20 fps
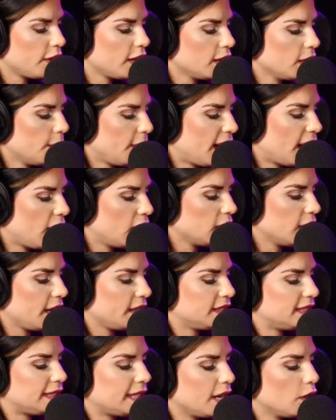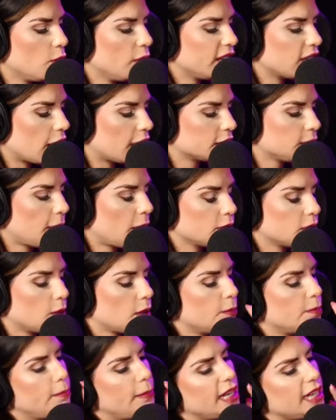feel about like sing. We talked about with
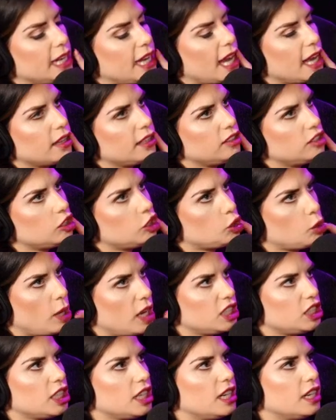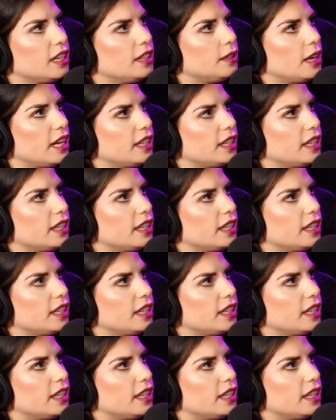the Mindy Kaling situation, a,